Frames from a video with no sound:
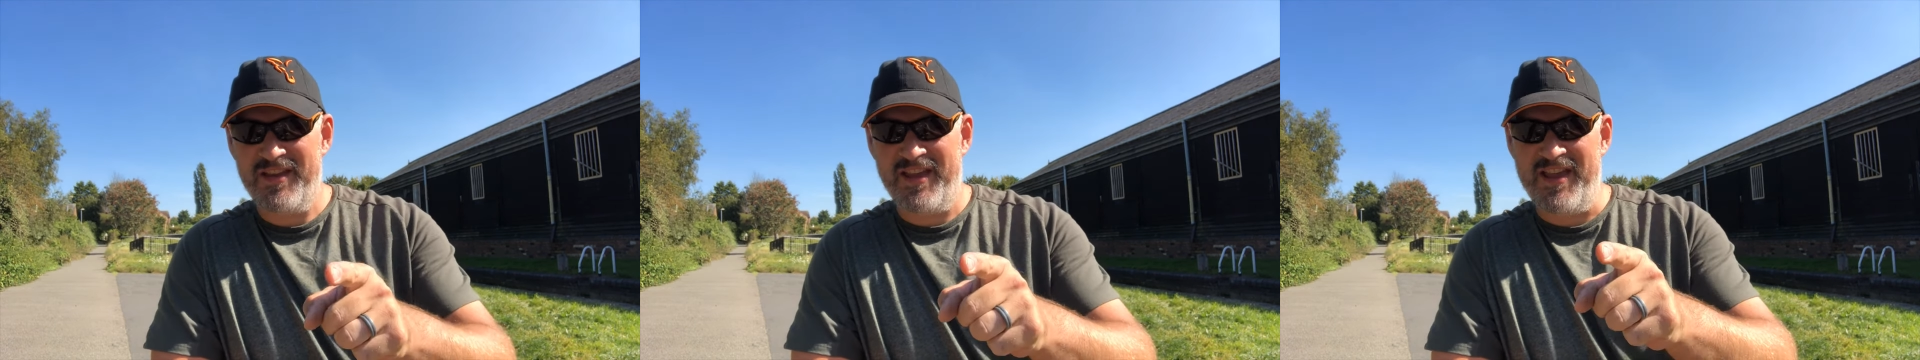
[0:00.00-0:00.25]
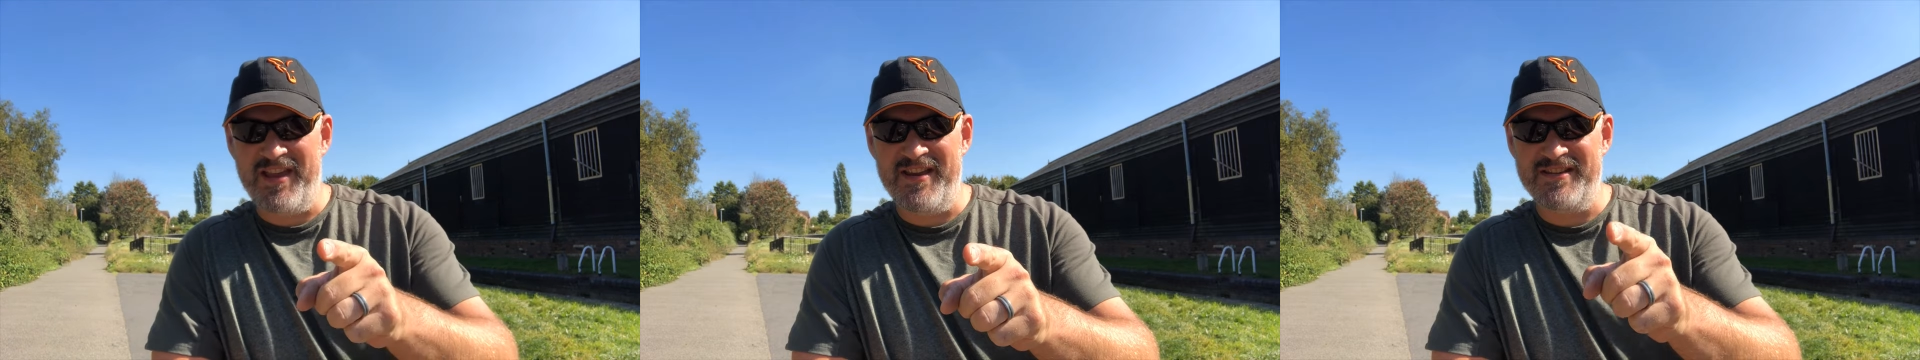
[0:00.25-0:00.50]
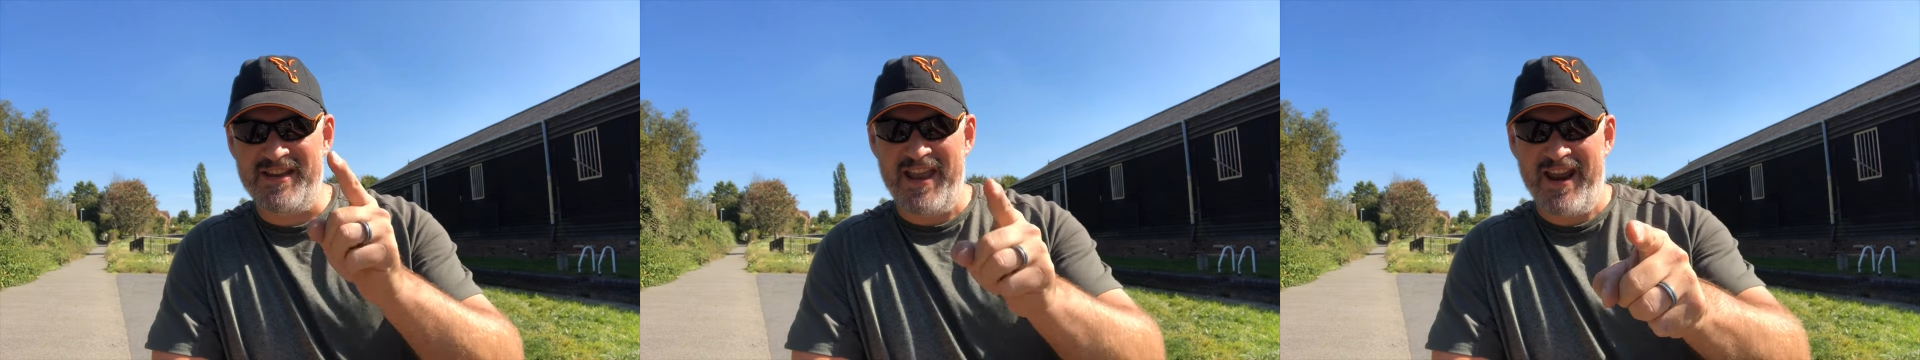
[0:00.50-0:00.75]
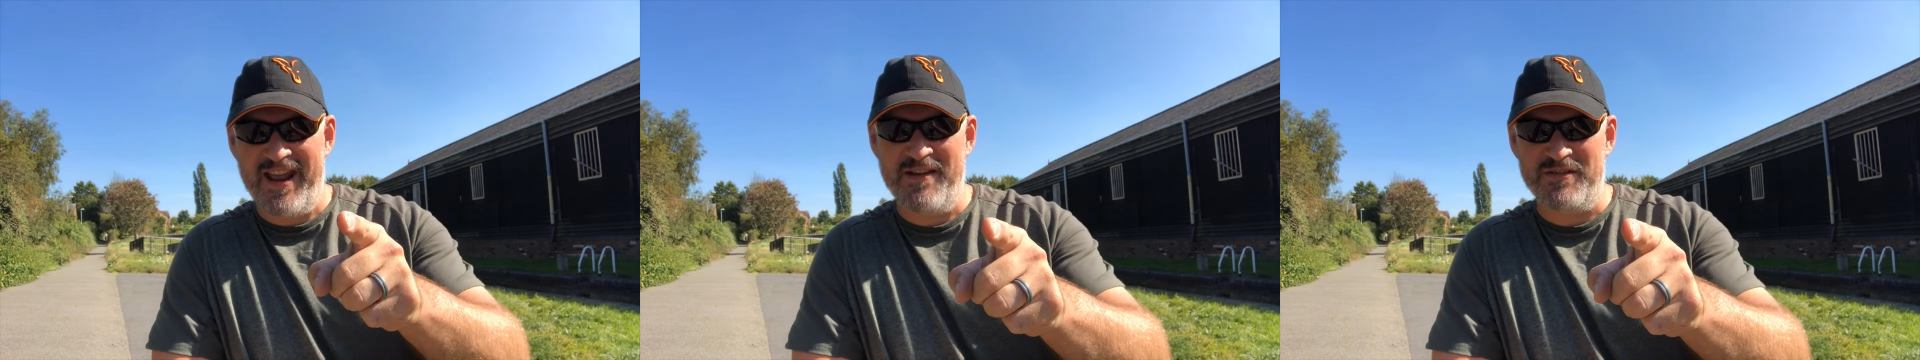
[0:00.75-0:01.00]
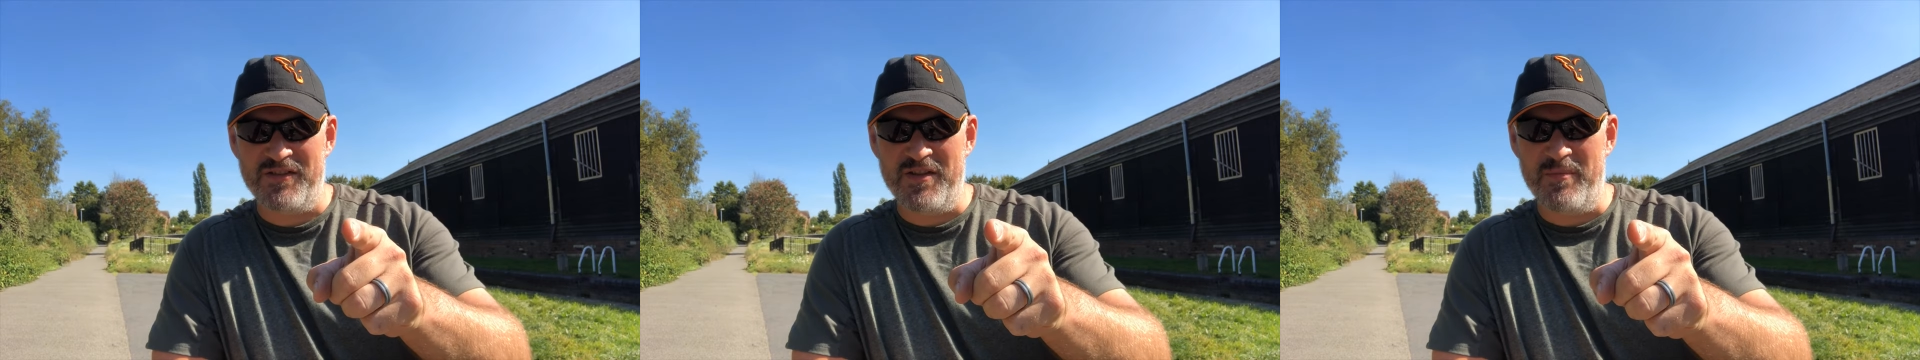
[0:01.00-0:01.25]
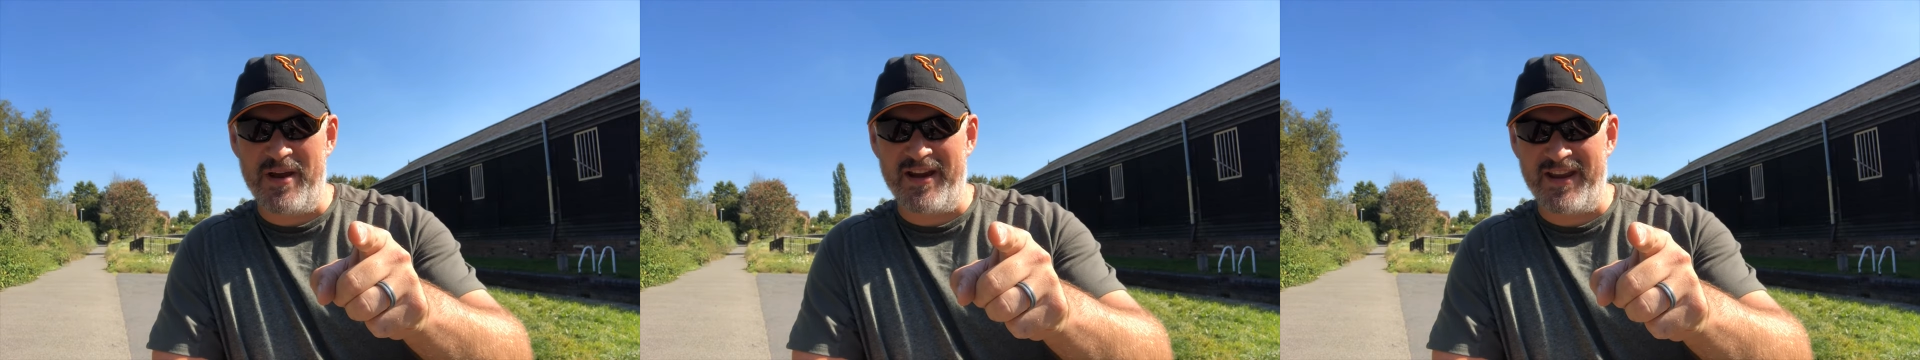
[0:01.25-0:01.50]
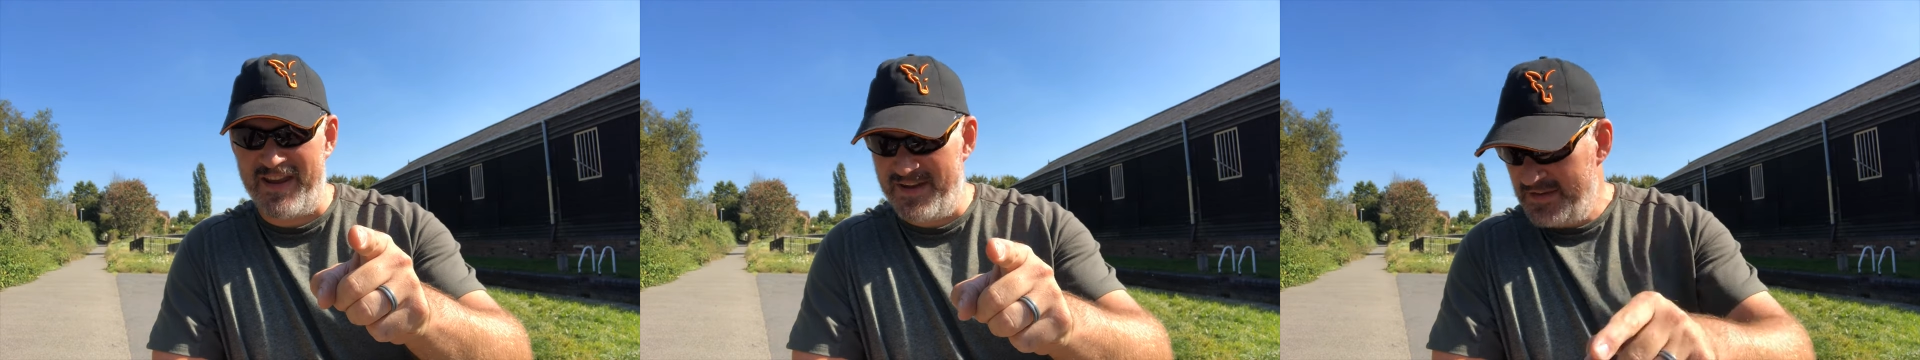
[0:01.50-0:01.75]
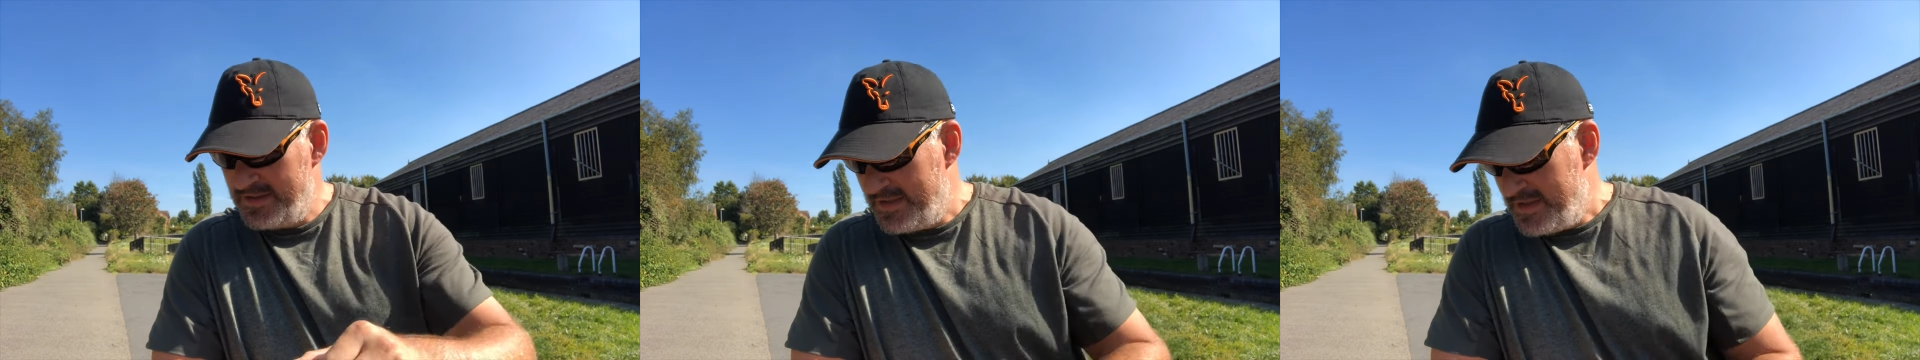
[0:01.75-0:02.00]
keys, get out on the bank.
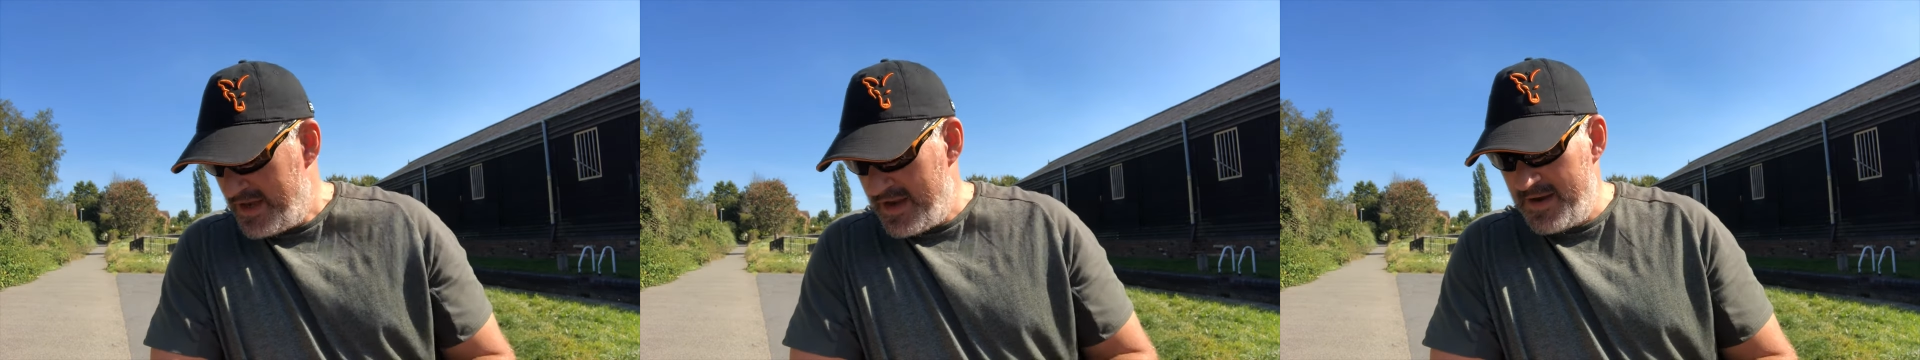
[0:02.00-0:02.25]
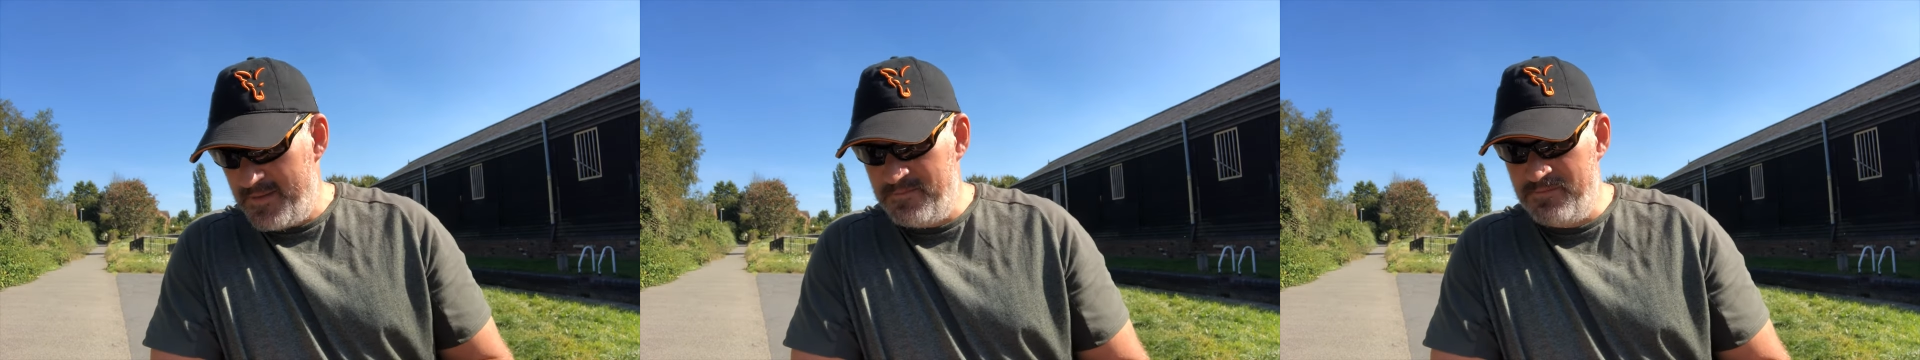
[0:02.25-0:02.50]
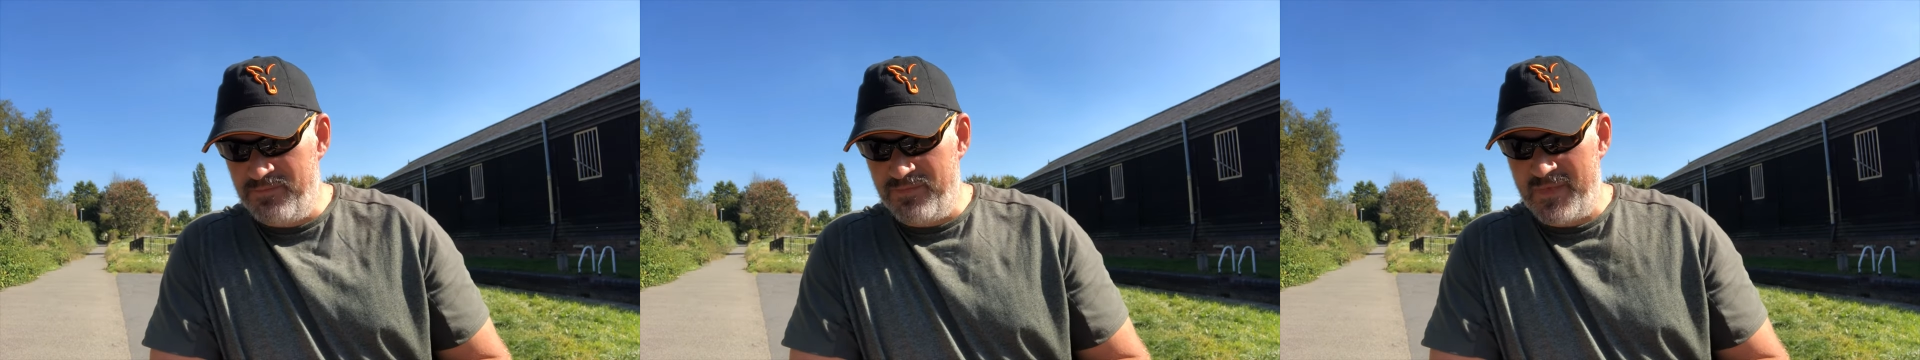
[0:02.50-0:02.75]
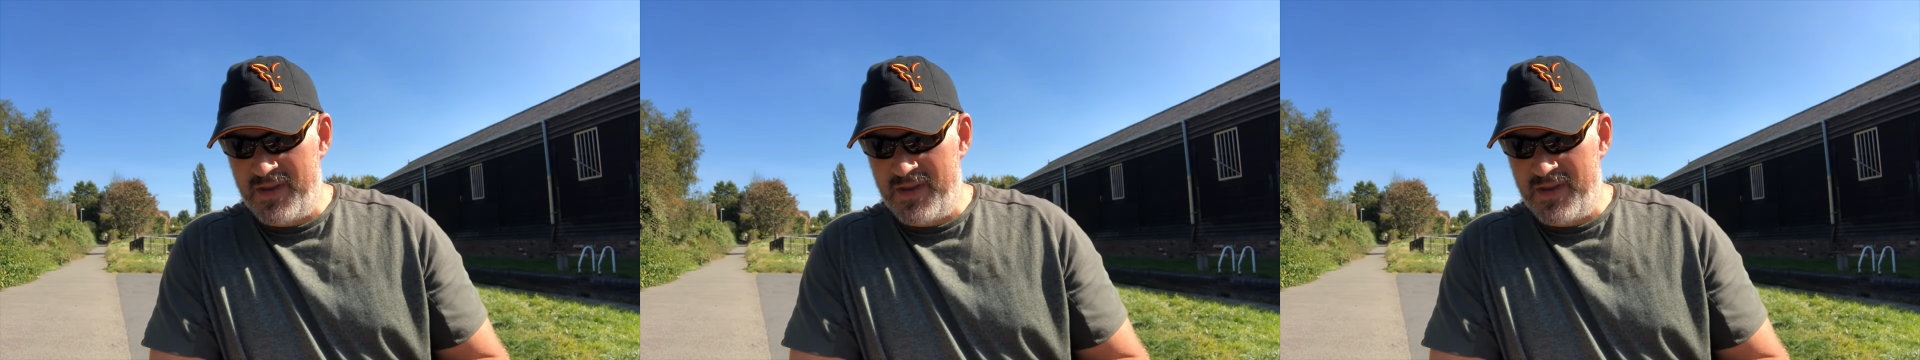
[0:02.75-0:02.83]
Um,